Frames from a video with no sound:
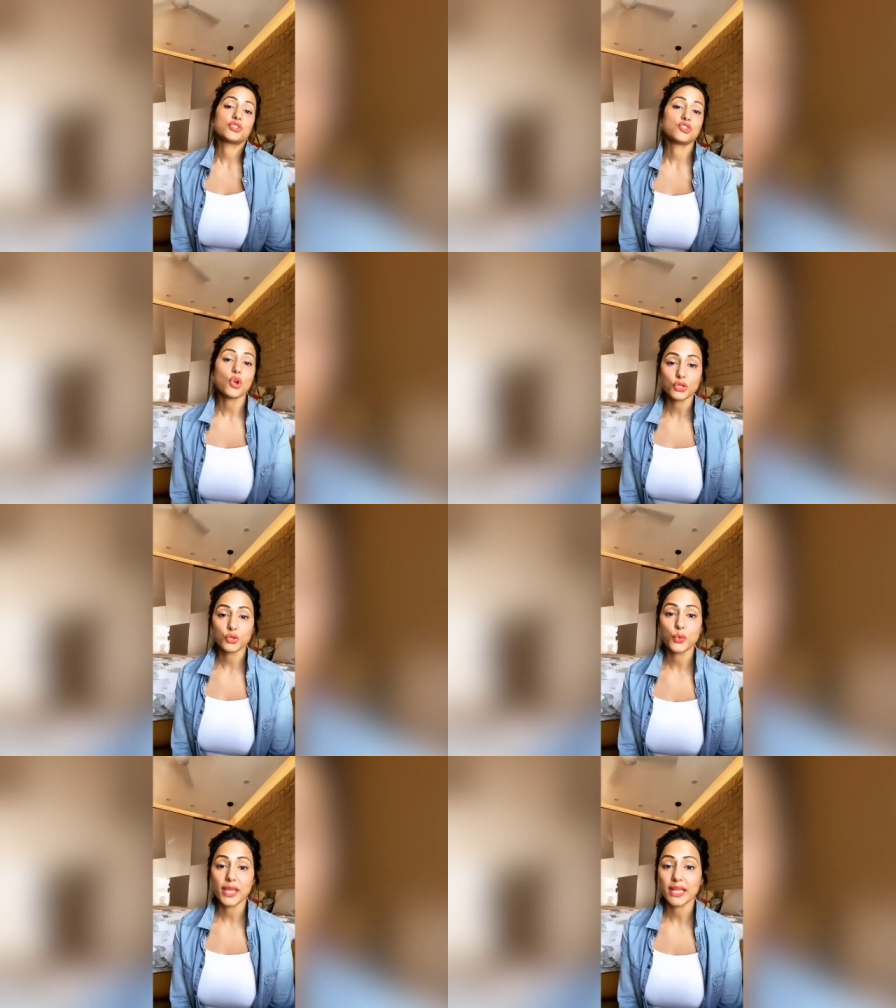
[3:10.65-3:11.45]

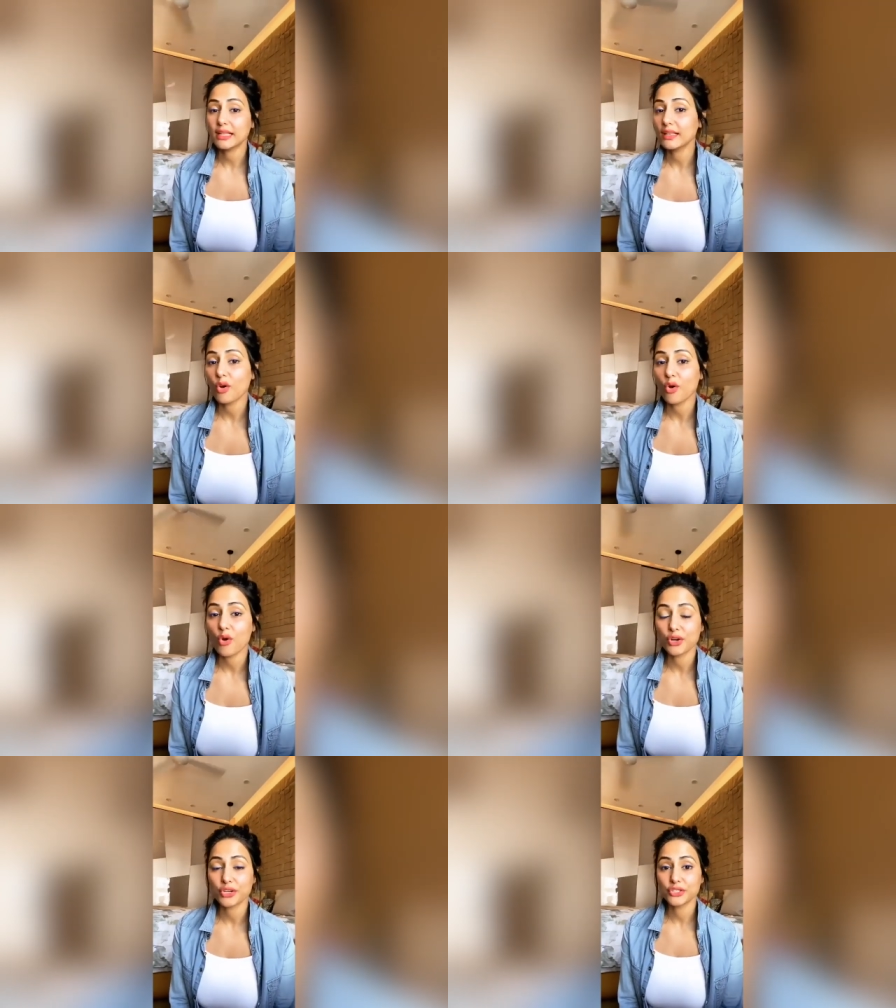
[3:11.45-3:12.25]
shot well
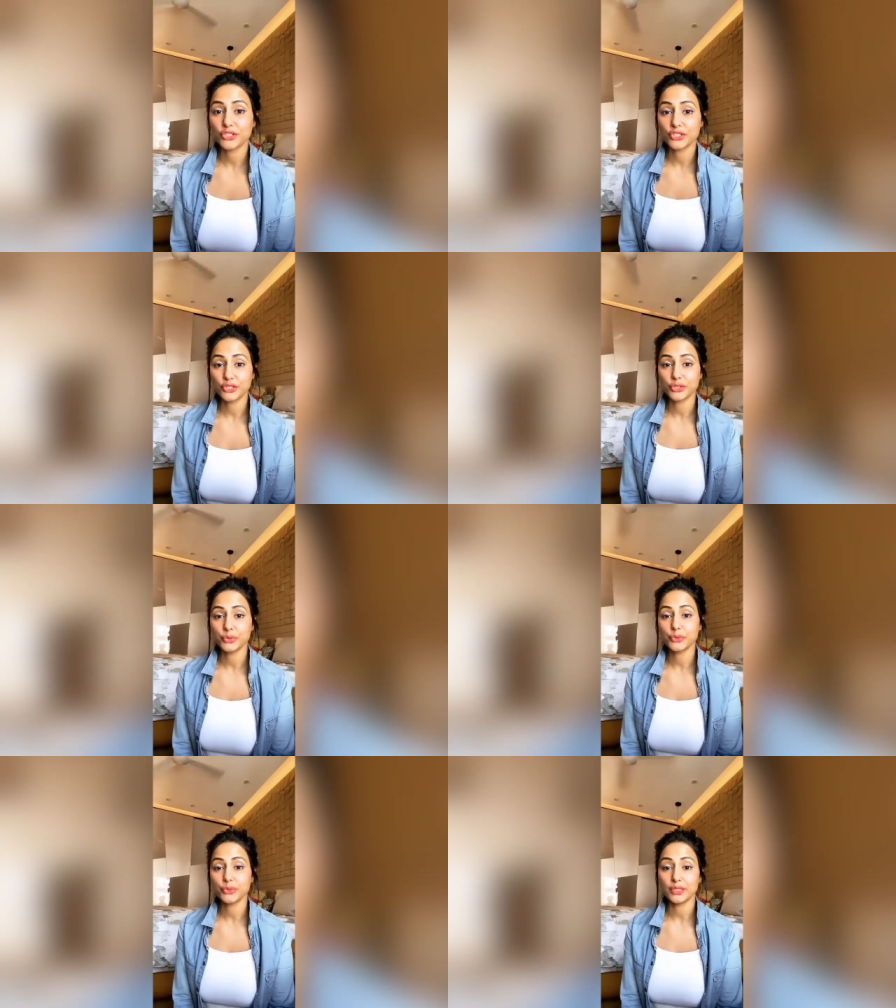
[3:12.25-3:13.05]
or did
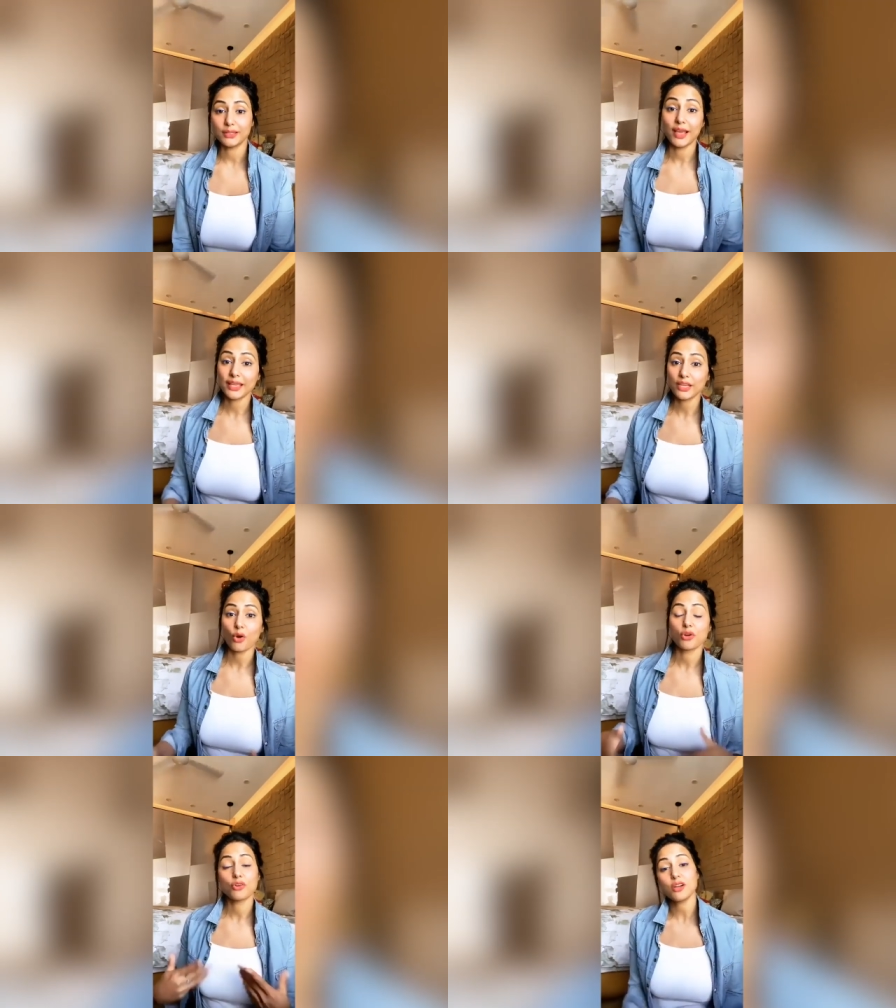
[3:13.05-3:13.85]
you like
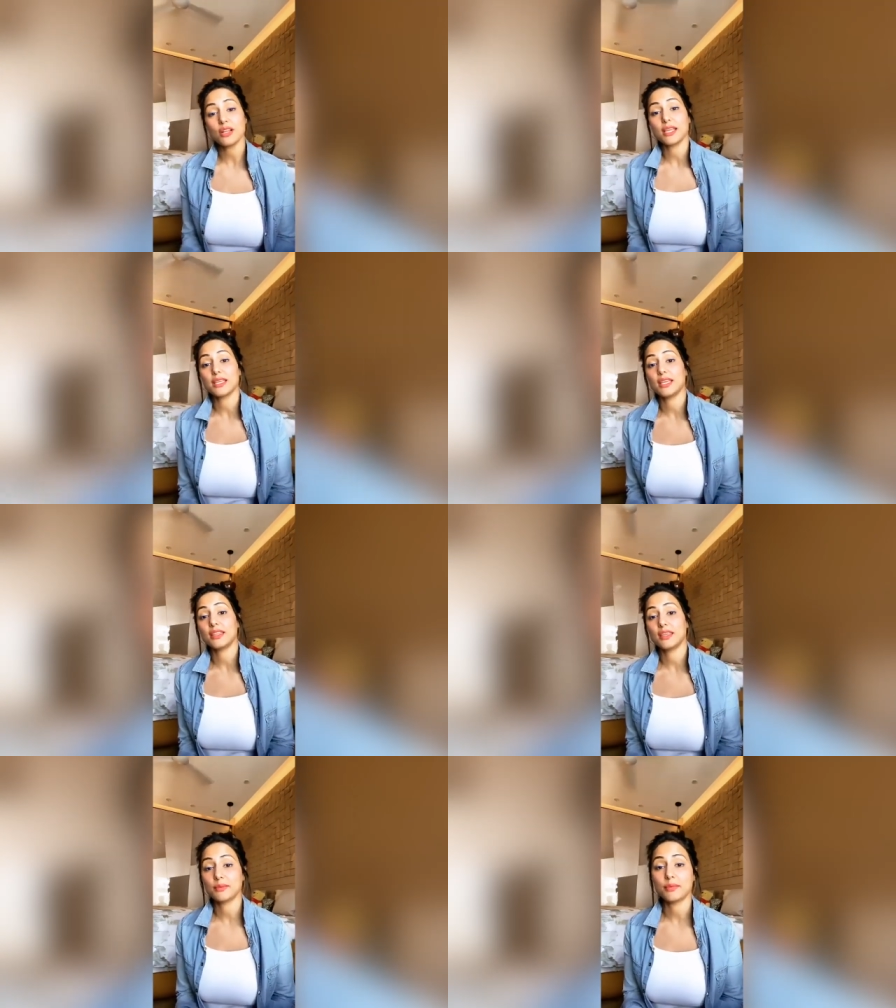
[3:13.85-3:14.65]
or not like
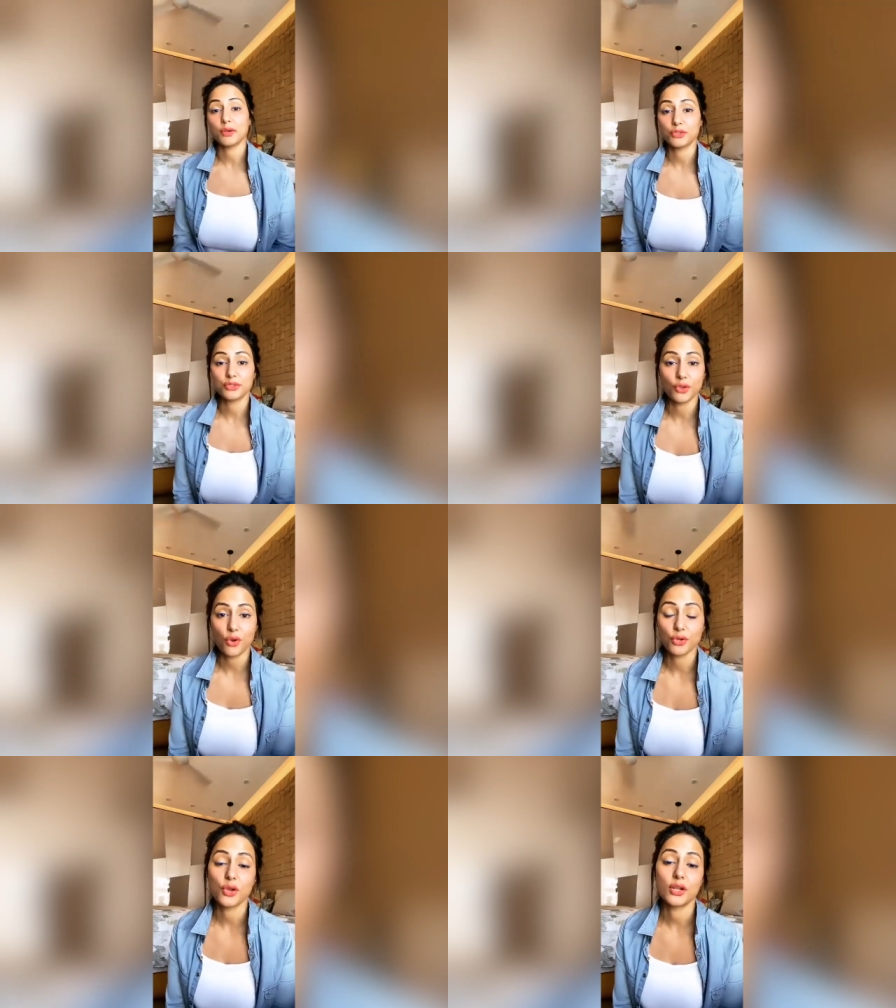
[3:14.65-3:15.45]
anything about the song?